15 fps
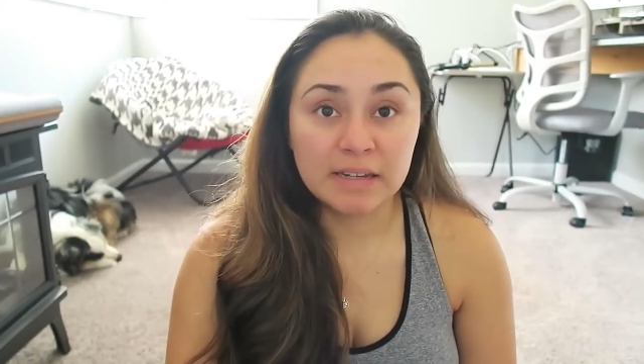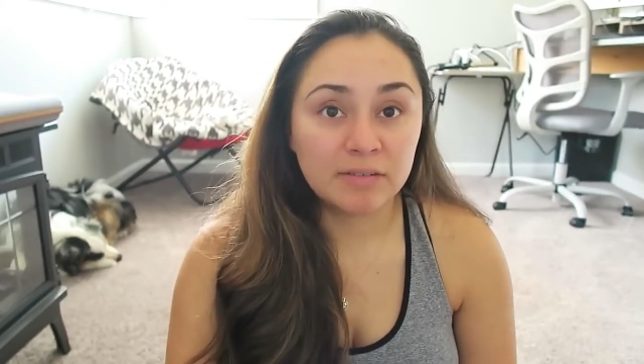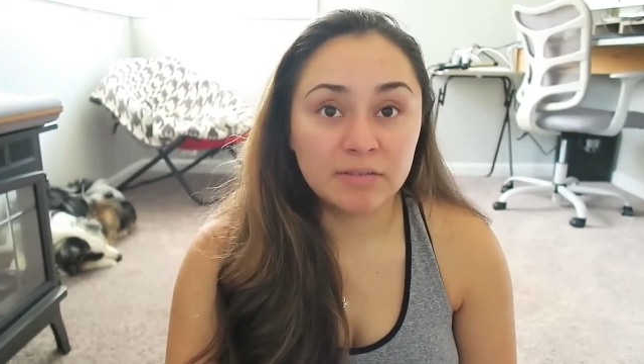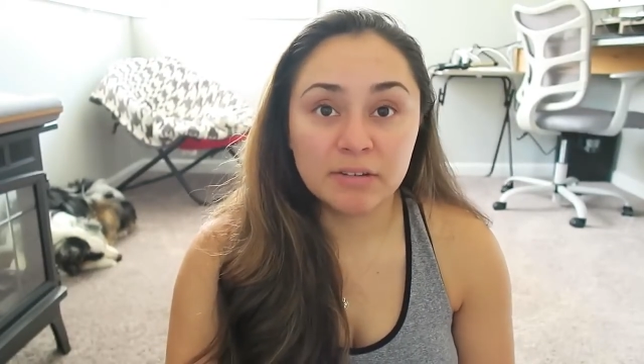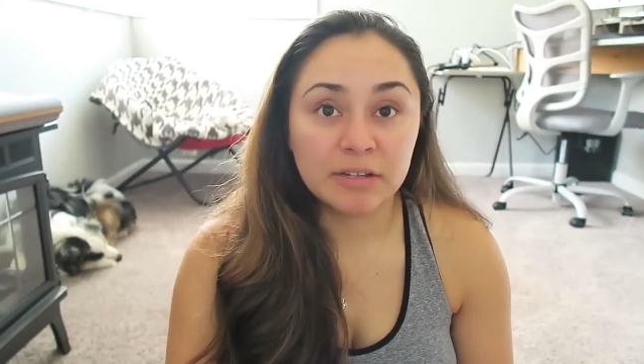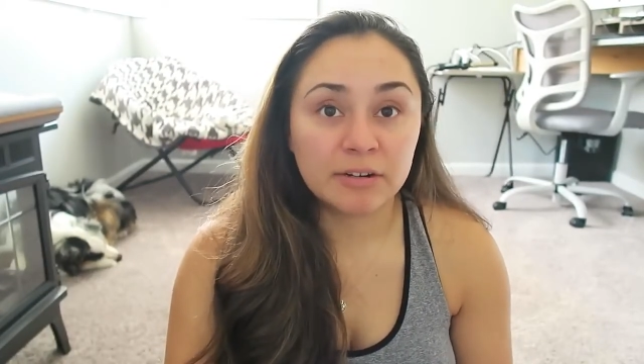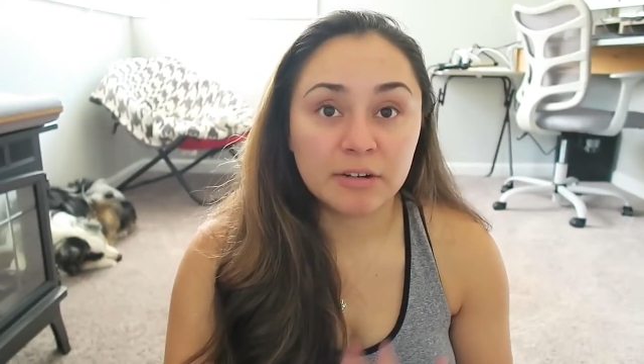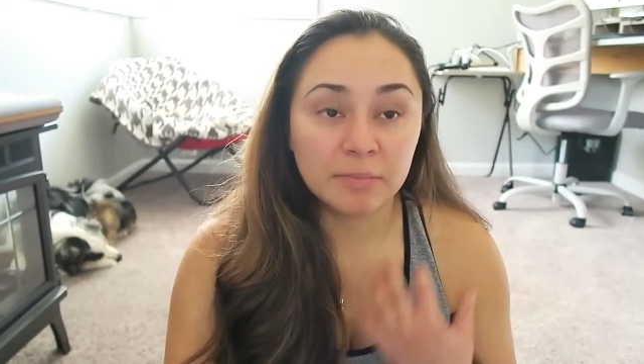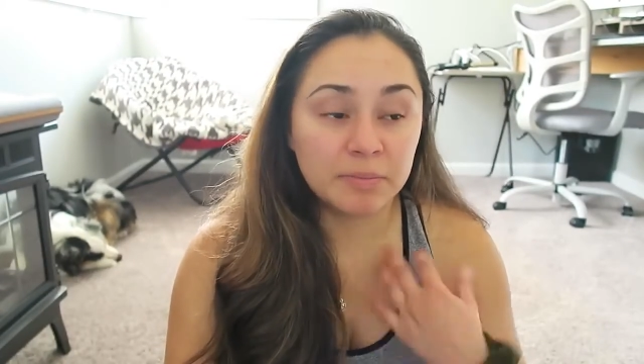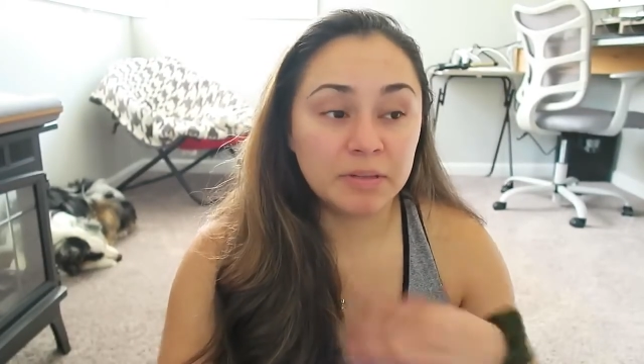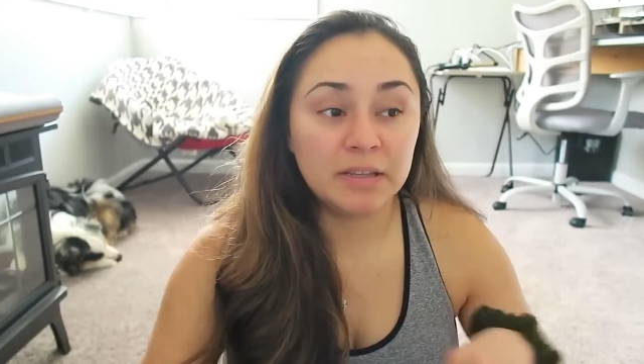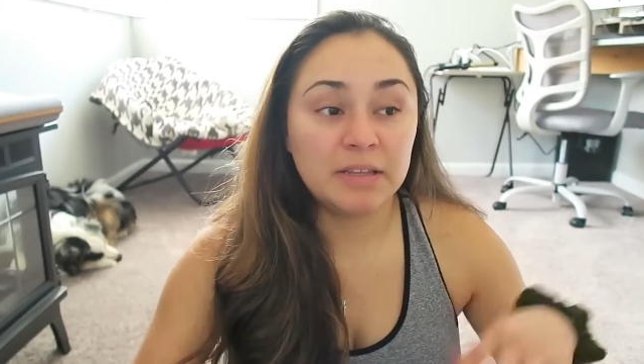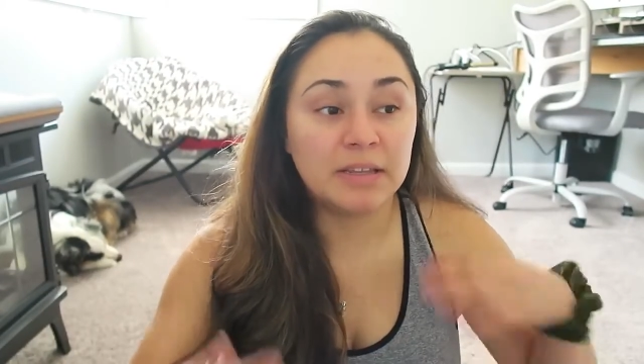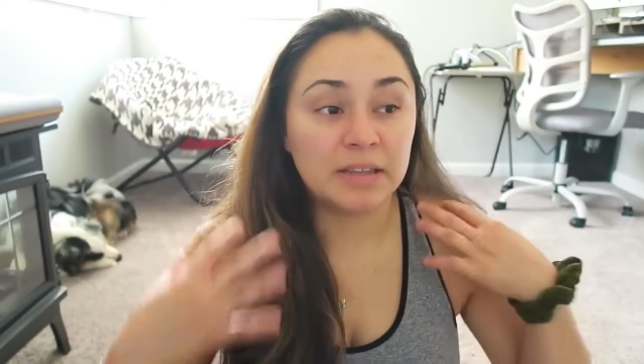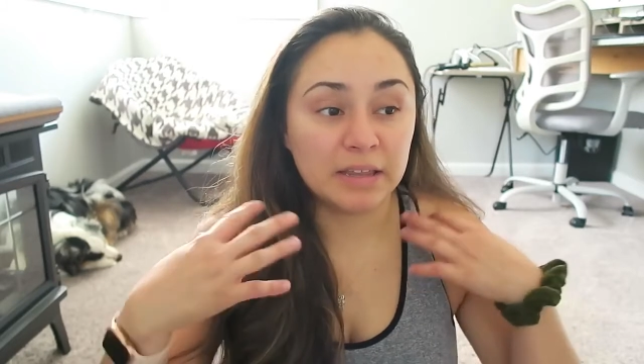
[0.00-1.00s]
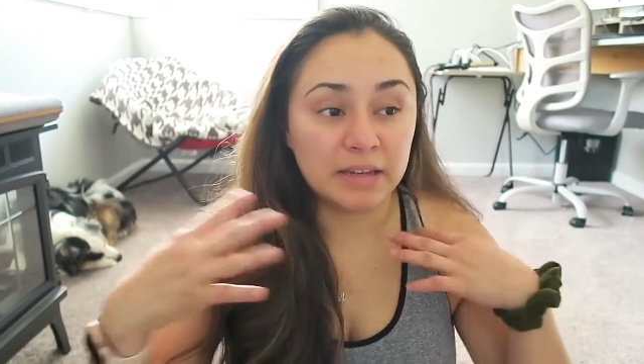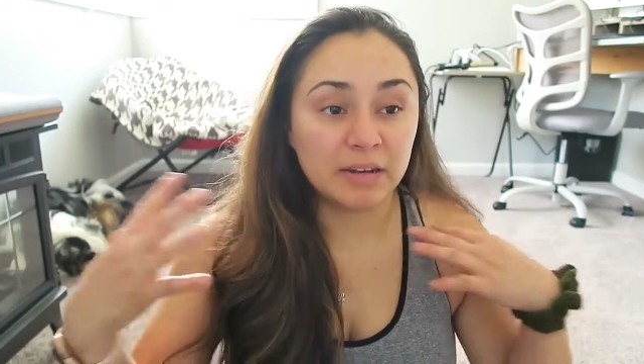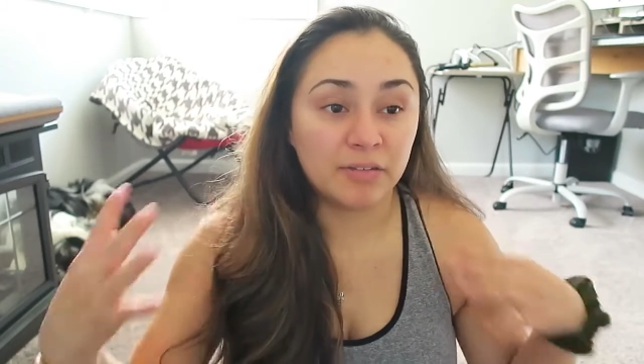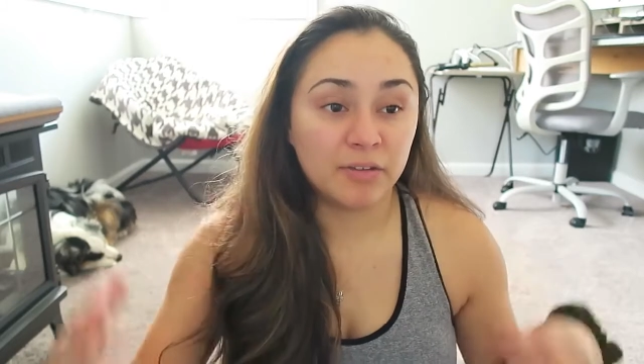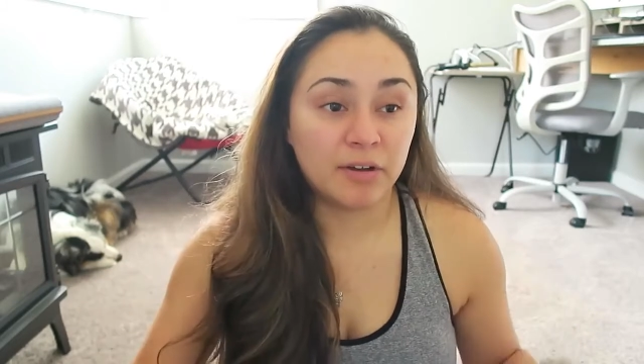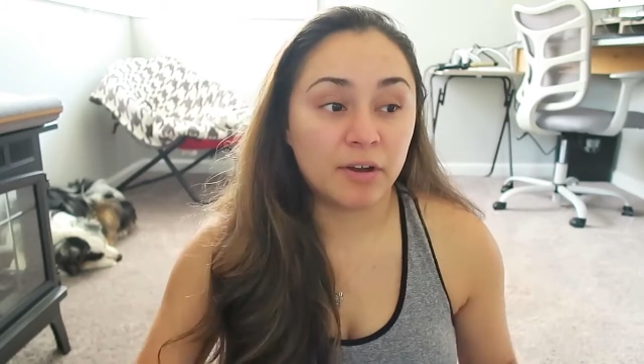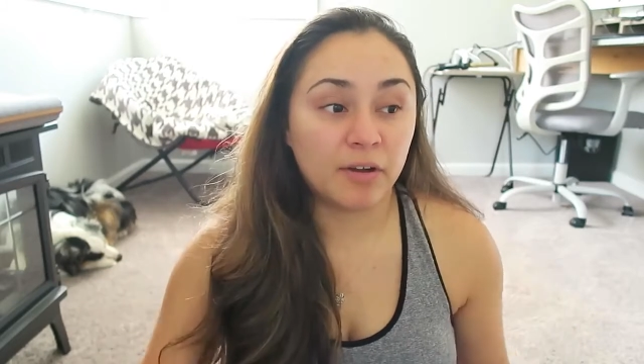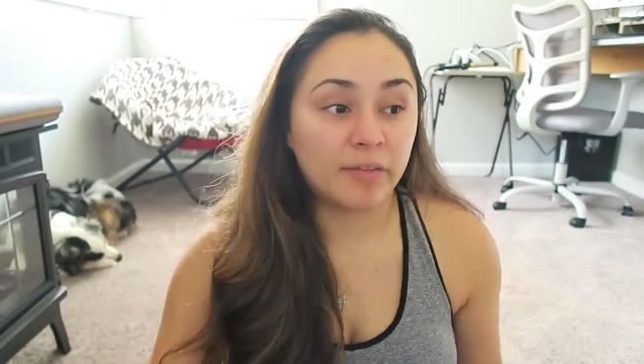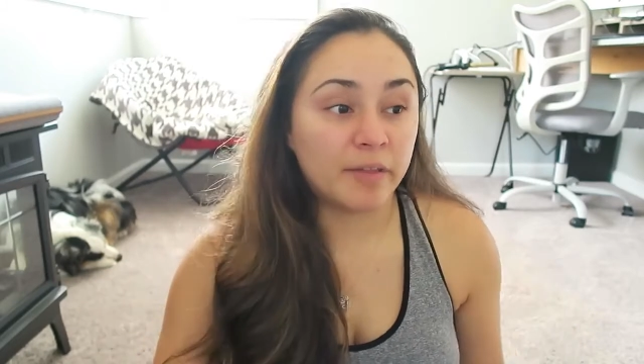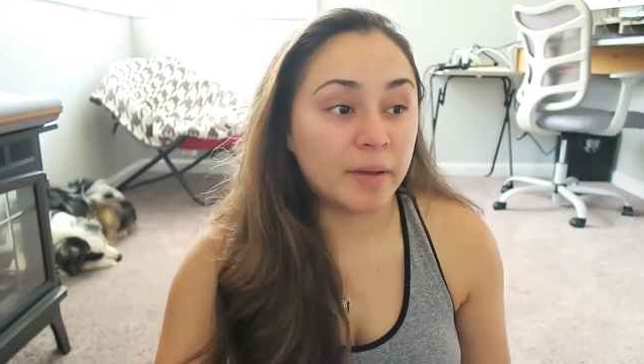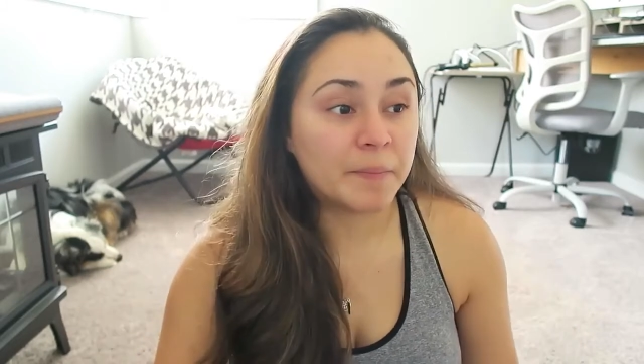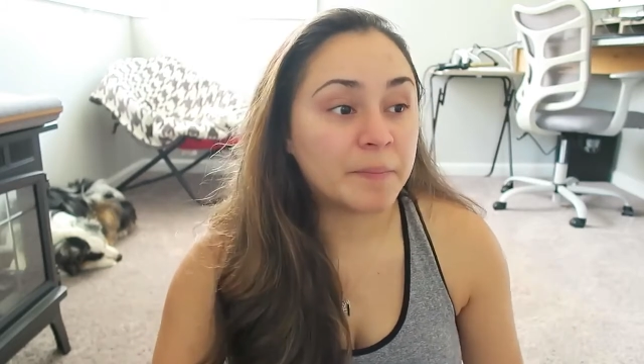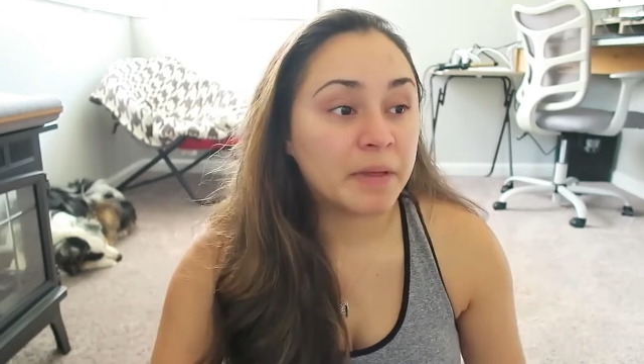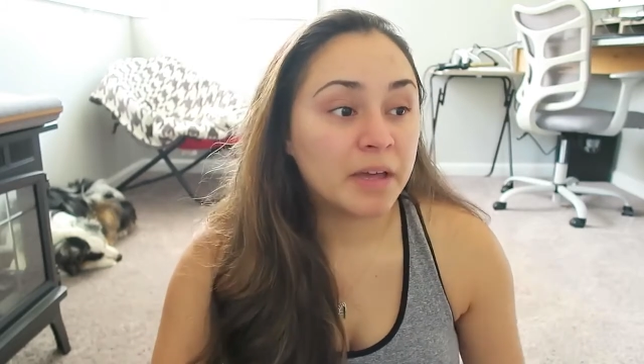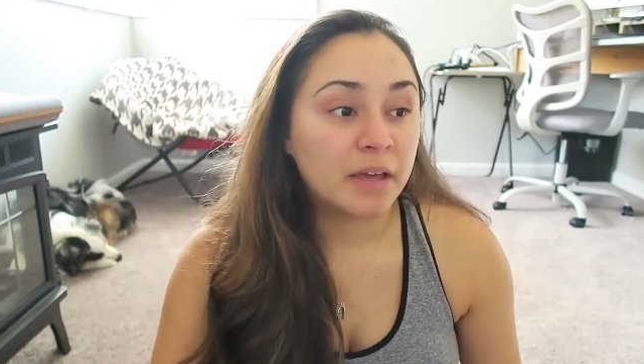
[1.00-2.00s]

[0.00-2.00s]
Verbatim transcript: don't they're completely like nothing on them